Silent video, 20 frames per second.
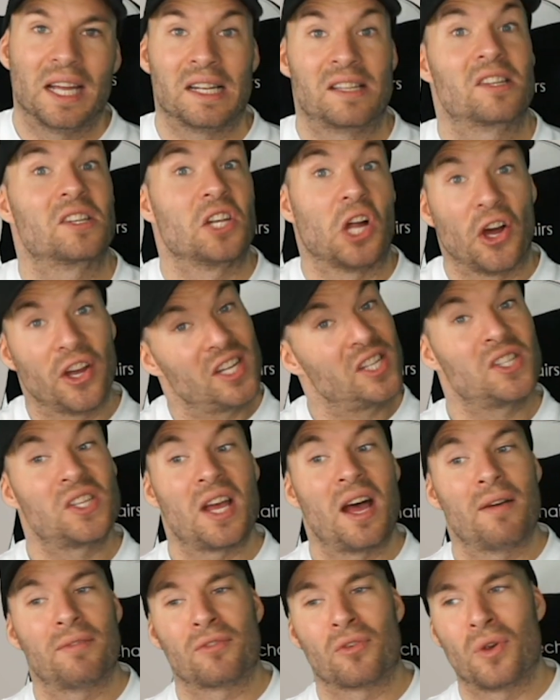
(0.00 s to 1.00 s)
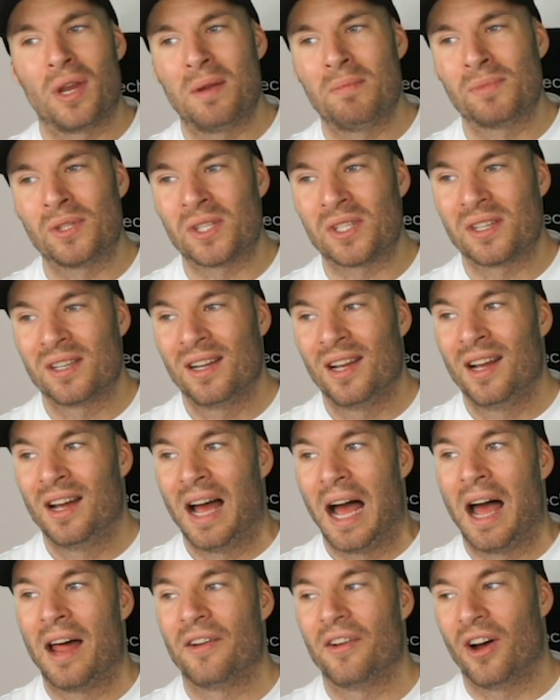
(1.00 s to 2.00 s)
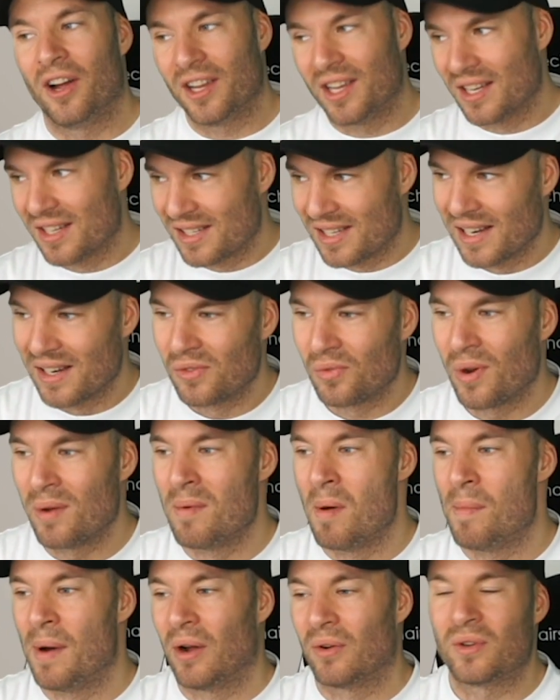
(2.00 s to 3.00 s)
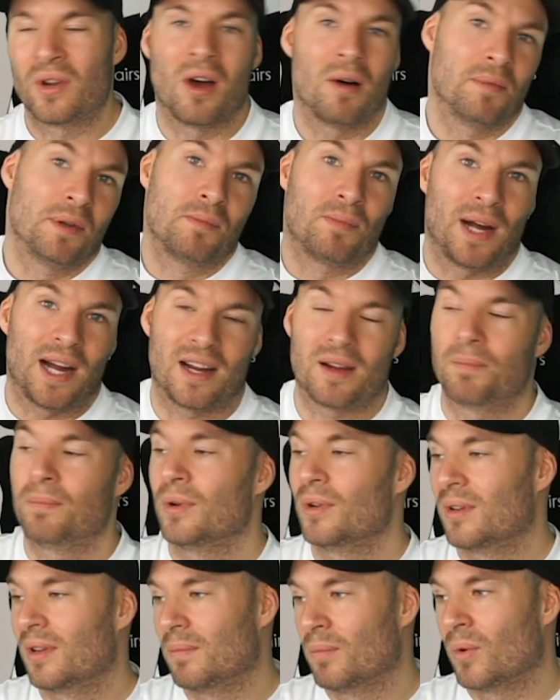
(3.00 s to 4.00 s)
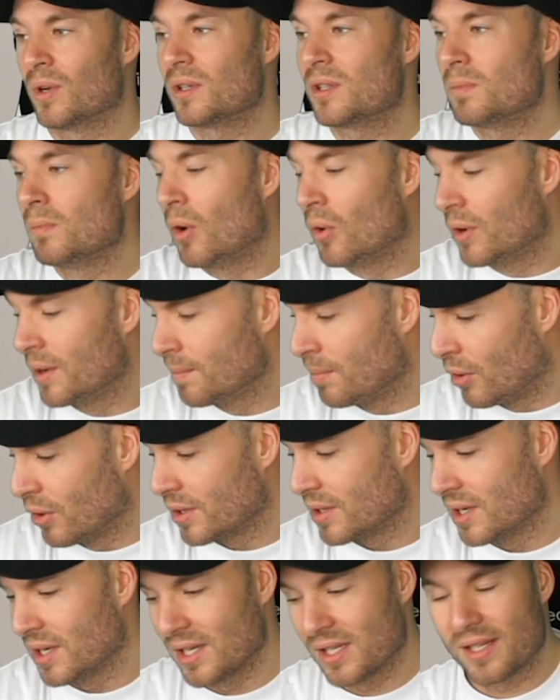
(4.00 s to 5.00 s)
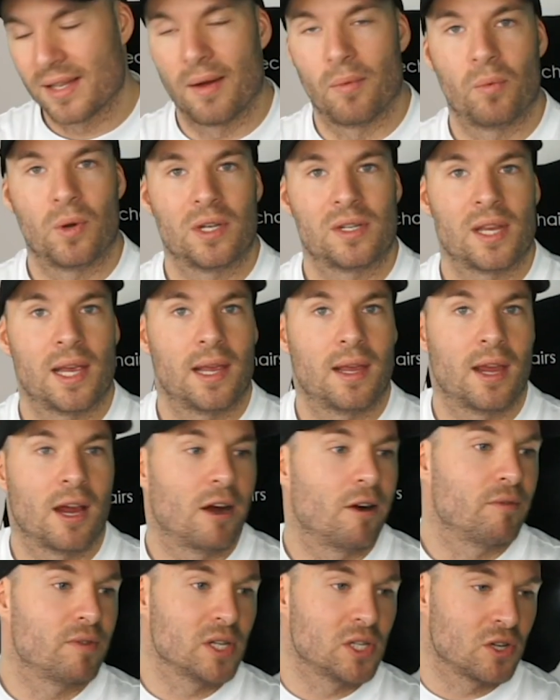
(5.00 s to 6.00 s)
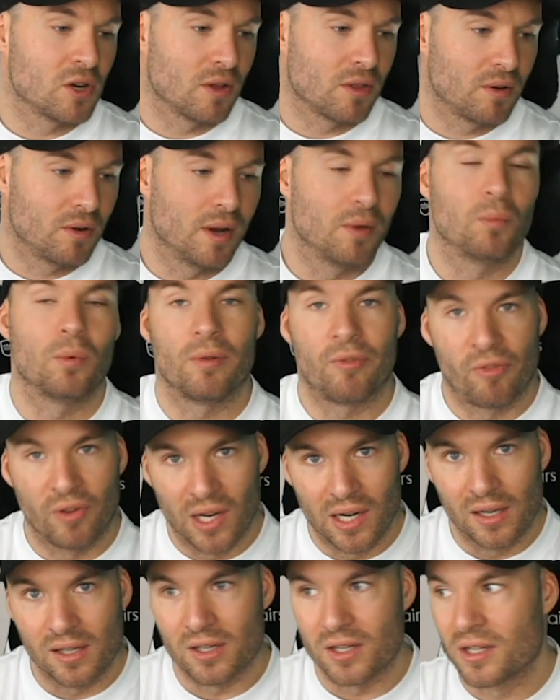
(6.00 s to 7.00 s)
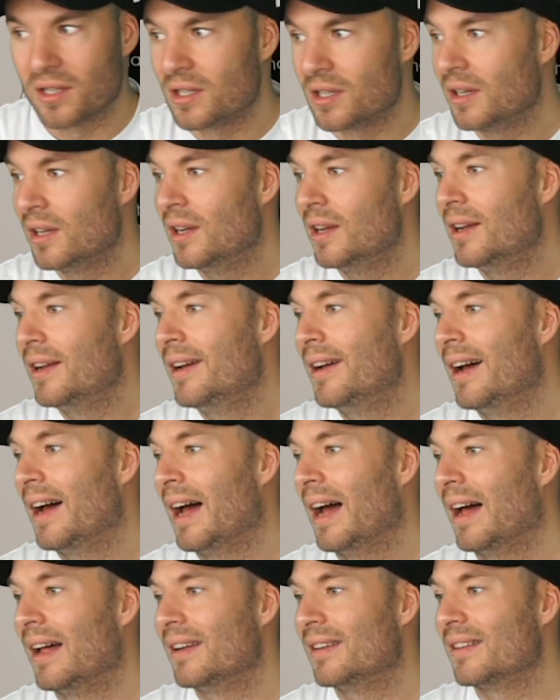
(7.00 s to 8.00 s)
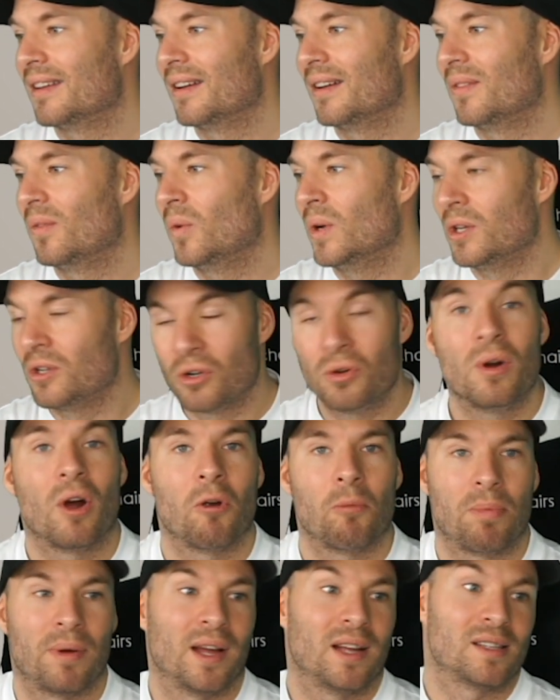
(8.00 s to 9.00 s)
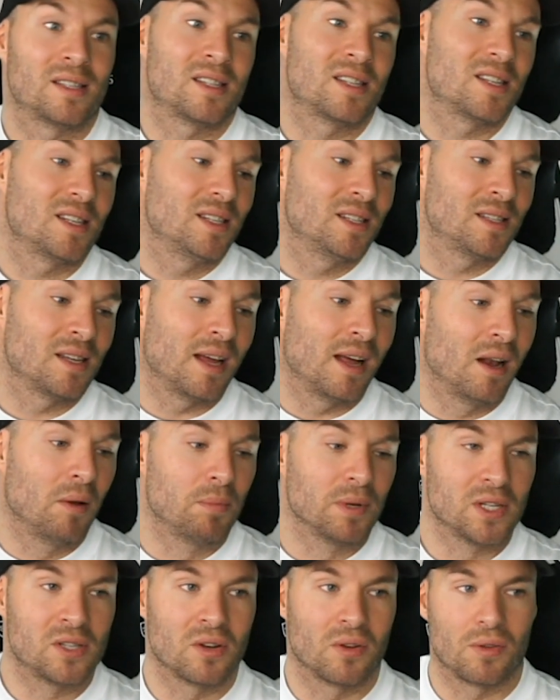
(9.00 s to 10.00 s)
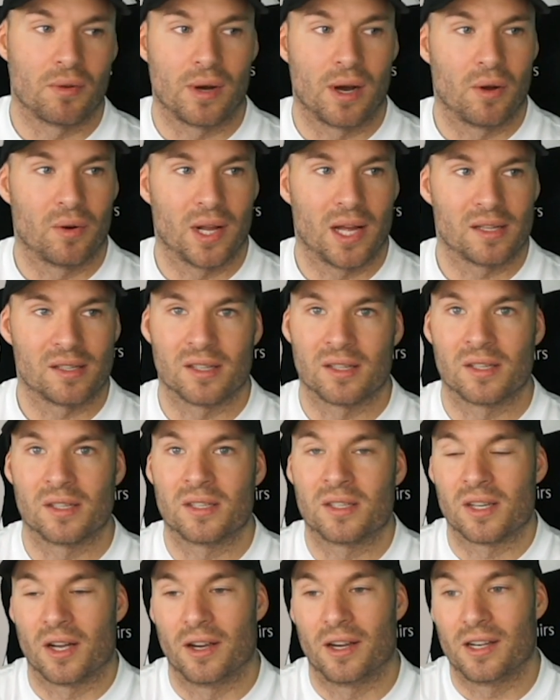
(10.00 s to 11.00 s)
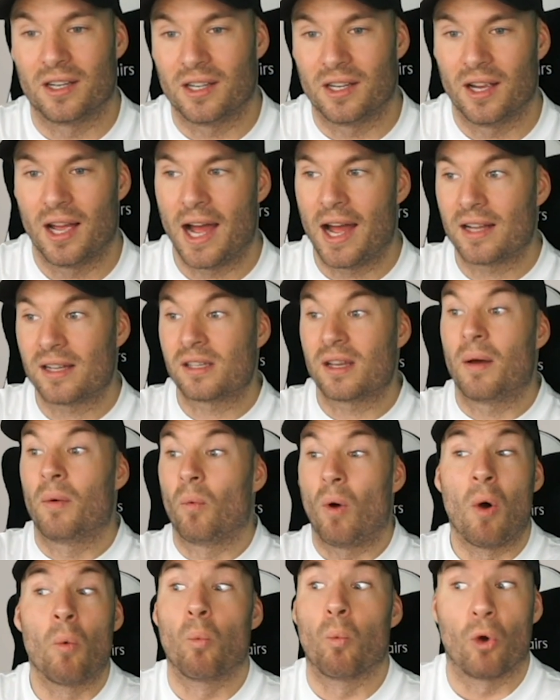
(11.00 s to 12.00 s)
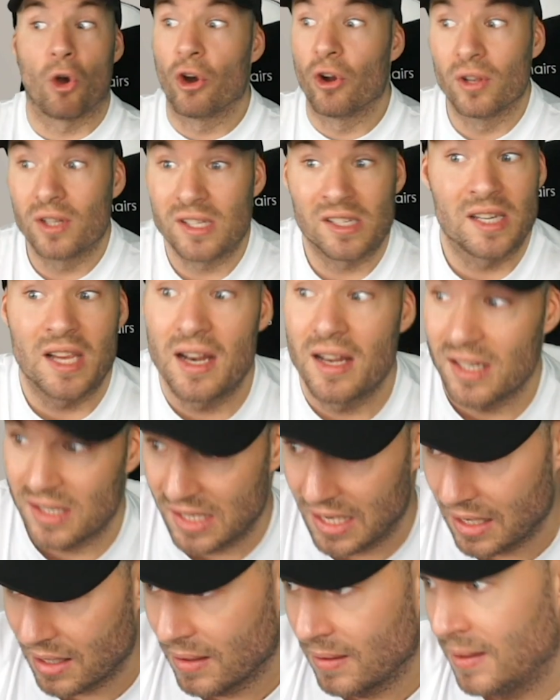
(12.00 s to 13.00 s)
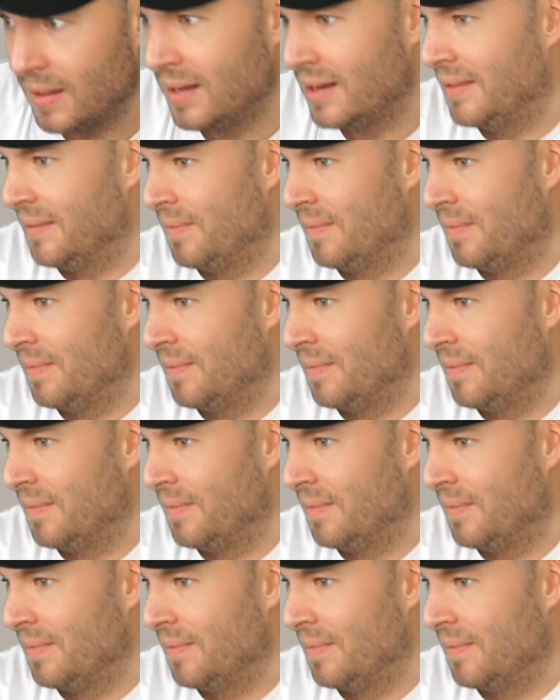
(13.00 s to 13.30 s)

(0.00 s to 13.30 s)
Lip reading: It's nice to have dreams, and I can still dream about coming back. But what's more important is that we take care of each other and we feel good, and we do our best to help each other out as a society, as a world citizen.